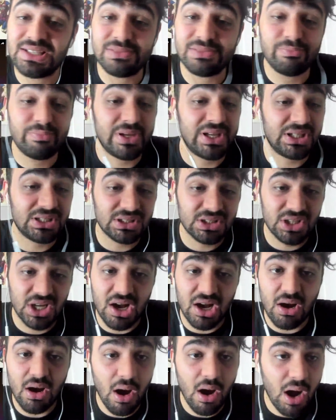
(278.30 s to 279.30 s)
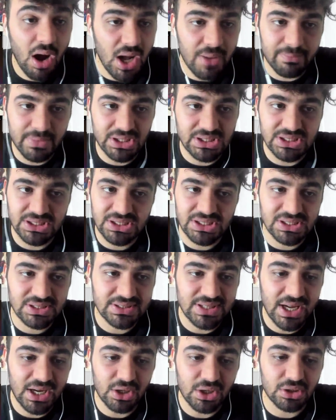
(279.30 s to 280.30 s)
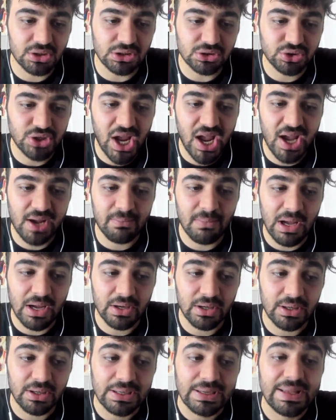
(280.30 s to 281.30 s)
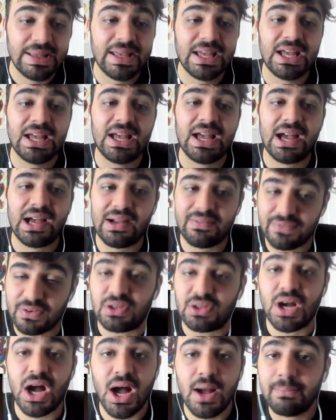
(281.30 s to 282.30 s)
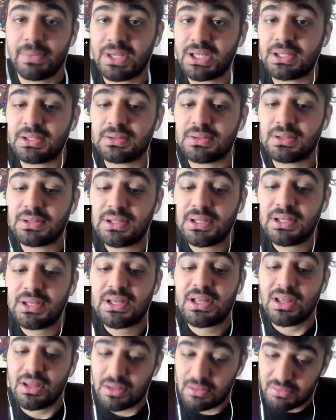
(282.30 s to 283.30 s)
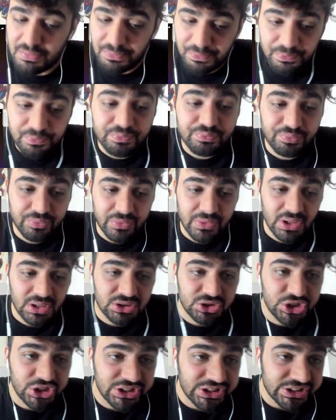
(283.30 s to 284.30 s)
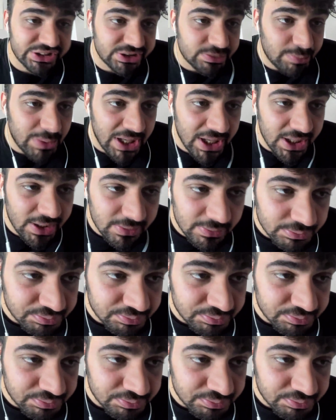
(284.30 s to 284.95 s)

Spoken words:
been a hot minute since I heard a track by her. I forgot, man. She getting spit.